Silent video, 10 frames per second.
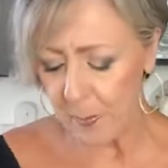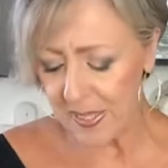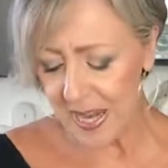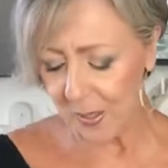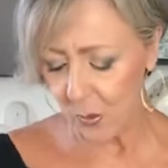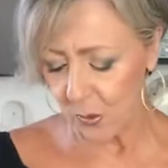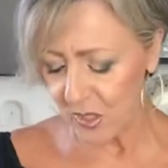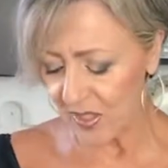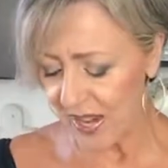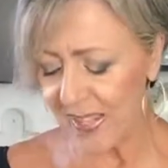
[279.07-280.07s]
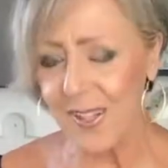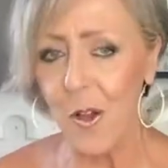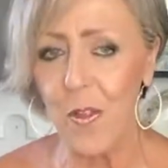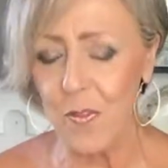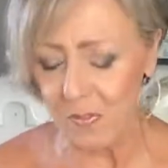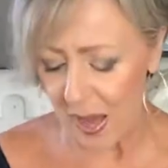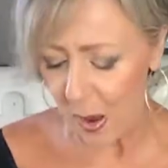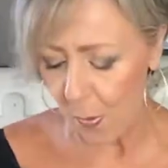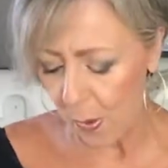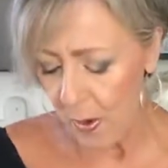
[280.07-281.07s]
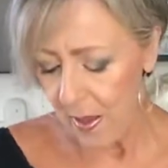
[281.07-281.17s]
potato to take in all the flour,